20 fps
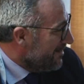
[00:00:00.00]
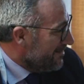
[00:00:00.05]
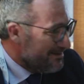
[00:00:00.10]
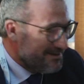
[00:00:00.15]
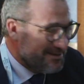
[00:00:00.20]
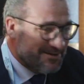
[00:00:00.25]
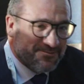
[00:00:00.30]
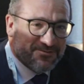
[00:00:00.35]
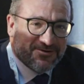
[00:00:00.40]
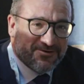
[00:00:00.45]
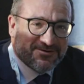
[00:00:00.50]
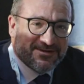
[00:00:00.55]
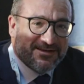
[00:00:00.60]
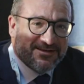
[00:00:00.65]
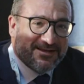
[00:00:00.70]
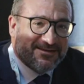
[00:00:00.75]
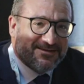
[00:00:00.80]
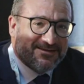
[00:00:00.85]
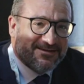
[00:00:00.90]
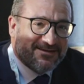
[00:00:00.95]
It is
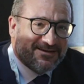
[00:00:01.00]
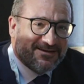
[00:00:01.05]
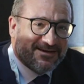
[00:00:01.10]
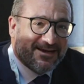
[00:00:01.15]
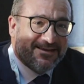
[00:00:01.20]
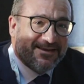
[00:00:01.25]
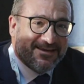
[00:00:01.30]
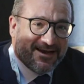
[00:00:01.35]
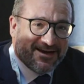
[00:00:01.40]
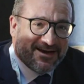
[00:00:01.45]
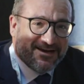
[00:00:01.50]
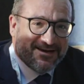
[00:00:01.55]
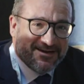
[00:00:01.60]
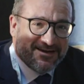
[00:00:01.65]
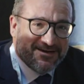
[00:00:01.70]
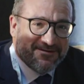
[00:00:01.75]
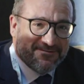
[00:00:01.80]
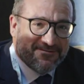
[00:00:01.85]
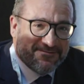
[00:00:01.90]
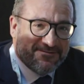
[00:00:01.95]
important that Kenya
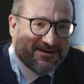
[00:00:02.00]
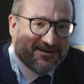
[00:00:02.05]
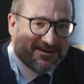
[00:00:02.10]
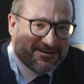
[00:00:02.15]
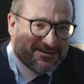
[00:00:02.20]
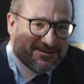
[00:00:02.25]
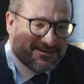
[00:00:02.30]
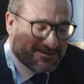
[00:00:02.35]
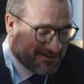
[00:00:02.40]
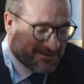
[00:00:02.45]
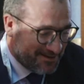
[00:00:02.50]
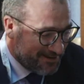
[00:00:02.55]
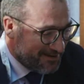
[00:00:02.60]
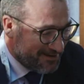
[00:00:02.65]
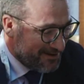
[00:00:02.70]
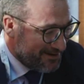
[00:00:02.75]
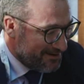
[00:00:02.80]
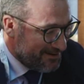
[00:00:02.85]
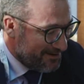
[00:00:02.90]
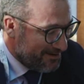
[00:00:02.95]
finds
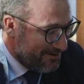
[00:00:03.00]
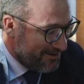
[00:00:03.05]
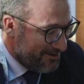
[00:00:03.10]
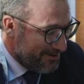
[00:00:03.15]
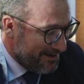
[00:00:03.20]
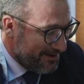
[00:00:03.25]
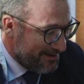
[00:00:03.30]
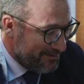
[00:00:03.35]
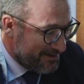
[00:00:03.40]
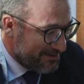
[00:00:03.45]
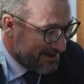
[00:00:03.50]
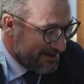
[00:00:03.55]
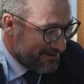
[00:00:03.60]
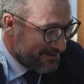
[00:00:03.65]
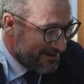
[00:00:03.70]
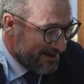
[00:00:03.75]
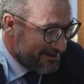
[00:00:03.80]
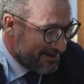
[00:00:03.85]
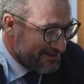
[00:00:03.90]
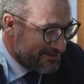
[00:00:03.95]
and
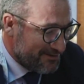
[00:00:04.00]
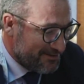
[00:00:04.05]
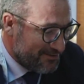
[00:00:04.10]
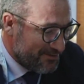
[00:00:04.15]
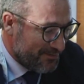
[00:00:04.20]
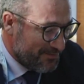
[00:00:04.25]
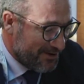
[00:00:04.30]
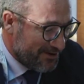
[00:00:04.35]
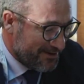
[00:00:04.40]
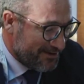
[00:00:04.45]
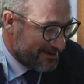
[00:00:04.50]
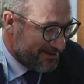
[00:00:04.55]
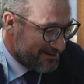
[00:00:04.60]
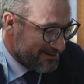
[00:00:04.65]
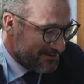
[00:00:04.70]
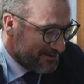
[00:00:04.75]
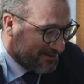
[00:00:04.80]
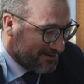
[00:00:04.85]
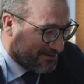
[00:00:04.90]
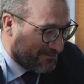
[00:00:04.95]
can enter the
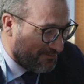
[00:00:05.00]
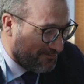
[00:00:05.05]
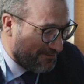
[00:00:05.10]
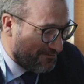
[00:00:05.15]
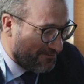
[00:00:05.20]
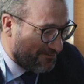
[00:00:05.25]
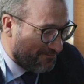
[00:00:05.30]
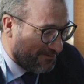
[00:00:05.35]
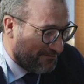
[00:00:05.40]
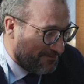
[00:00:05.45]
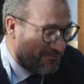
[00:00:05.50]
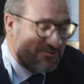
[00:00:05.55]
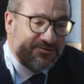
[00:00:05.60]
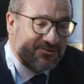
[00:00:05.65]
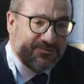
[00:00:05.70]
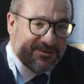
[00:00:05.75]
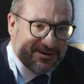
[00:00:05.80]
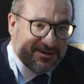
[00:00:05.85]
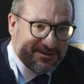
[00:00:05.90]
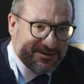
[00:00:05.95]
market with
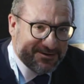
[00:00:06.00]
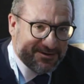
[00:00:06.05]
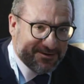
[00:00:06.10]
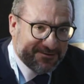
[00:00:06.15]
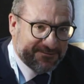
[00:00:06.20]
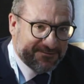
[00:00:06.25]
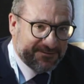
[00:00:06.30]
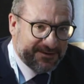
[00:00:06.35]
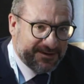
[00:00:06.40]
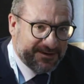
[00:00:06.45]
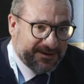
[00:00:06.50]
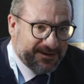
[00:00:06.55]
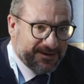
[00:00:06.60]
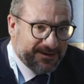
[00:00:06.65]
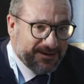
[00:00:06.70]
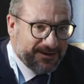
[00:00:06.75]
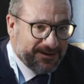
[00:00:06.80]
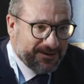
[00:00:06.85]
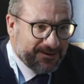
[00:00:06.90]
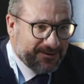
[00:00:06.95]
good quality coffee,
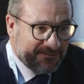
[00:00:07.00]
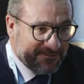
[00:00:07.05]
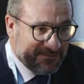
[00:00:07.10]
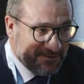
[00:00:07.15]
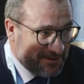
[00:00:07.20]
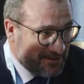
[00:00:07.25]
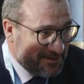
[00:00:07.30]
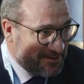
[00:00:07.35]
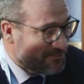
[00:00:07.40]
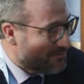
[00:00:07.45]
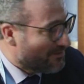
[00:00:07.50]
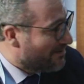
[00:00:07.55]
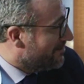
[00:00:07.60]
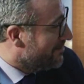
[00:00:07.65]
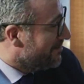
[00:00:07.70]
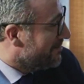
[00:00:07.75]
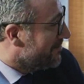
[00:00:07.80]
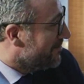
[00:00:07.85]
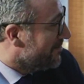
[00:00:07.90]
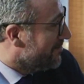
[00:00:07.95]
coffee that is
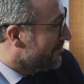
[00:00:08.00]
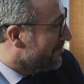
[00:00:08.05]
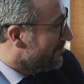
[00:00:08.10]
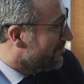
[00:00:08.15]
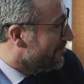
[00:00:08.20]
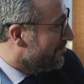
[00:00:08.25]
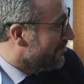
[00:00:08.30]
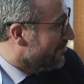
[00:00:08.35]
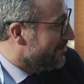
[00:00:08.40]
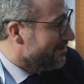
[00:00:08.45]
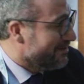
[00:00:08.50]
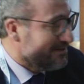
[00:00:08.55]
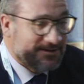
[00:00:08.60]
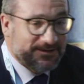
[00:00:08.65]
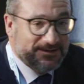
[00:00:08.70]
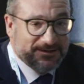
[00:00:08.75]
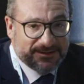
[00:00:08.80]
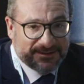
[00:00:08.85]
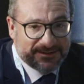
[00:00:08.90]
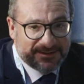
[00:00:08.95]
resistant to the
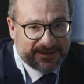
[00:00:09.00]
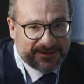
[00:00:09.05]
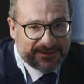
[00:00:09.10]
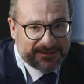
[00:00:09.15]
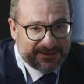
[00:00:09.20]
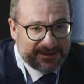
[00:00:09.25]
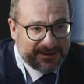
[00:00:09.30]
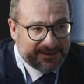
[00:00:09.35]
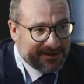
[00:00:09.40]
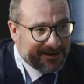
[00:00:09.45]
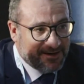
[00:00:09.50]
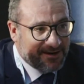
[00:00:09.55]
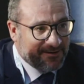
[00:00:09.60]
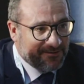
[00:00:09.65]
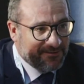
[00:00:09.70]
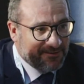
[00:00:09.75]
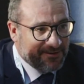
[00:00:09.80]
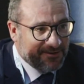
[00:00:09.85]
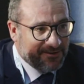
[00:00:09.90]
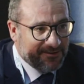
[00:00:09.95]
diseases that
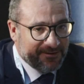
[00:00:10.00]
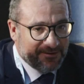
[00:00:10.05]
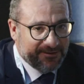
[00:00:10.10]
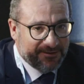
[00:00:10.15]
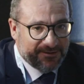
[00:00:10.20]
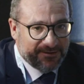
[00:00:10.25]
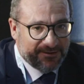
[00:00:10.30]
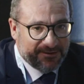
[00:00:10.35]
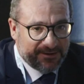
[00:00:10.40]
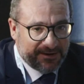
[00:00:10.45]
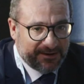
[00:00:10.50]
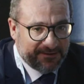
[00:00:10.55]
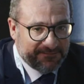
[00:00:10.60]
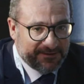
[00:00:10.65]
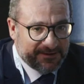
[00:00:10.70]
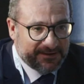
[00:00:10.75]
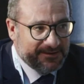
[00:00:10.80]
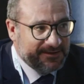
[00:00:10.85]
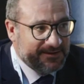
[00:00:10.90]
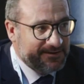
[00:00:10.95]
are
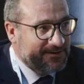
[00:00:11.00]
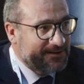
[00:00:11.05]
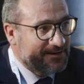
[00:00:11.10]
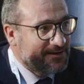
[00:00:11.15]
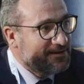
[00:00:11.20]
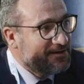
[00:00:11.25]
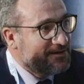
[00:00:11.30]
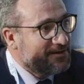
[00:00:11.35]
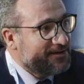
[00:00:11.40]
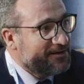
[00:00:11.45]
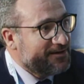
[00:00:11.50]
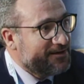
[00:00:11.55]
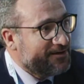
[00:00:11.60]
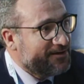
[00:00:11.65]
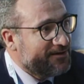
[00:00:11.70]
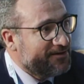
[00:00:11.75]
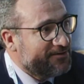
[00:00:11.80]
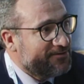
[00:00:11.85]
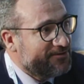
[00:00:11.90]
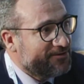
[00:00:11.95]
affecting
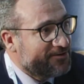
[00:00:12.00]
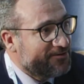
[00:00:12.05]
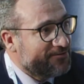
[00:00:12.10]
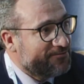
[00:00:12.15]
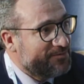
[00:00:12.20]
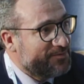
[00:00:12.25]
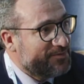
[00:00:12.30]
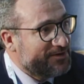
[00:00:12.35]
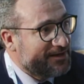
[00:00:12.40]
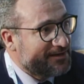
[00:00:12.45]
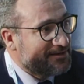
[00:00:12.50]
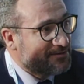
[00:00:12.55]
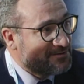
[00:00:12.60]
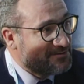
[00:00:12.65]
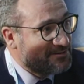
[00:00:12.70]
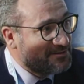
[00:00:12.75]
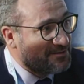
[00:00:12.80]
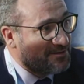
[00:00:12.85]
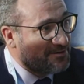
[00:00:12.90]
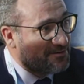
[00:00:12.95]
the coffee, but that
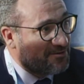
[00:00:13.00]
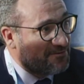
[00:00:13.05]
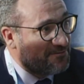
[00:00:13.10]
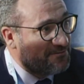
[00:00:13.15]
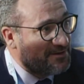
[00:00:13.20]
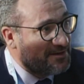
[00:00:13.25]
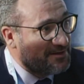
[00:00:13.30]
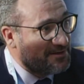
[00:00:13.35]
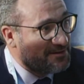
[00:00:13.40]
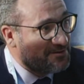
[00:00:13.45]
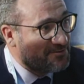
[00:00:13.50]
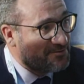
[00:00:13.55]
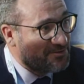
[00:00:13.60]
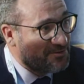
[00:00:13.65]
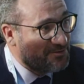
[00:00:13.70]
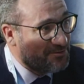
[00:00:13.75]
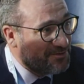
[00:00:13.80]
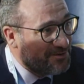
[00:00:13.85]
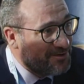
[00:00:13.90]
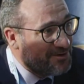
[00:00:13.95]
is coffee that is
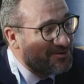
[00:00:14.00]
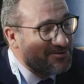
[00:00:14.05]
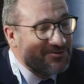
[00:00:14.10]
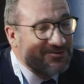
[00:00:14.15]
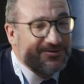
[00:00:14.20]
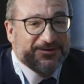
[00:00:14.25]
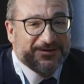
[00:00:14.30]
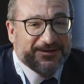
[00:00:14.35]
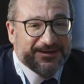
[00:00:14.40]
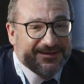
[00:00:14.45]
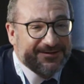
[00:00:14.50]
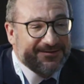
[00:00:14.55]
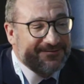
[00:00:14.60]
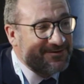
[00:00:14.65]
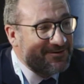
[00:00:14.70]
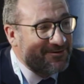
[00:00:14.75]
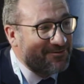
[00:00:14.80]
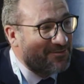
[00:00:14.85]
also to the taste of the